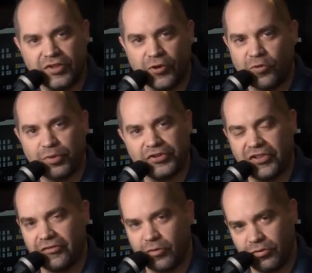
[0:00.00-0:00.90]
no
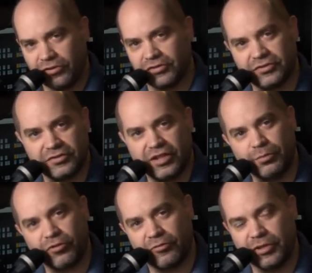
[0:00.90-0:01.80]
perceivable
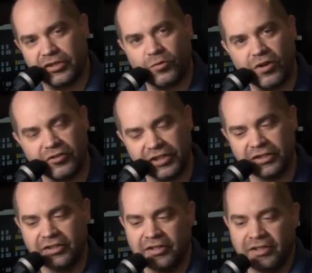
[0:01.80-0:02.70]
improvement in
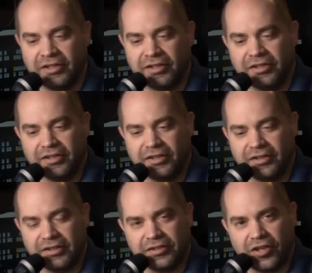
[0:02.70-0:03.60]
quality.
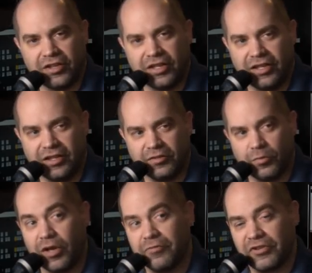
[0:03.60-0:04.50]
And the, the
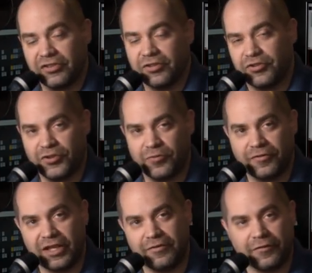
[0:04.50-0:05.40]
main reason to shoot
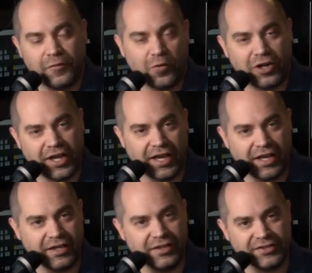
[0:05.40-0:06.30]
even four
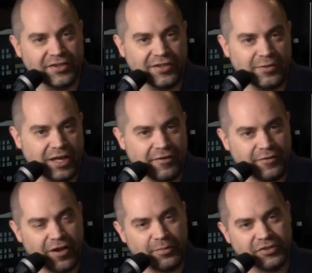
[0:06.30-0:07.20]
K is so that you have
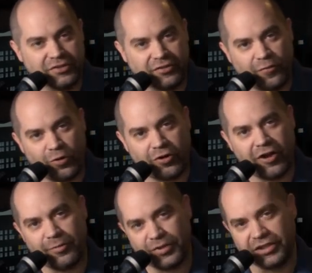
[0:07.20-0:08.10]
your options for
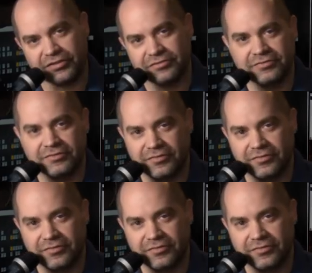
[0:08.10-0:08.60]
cropping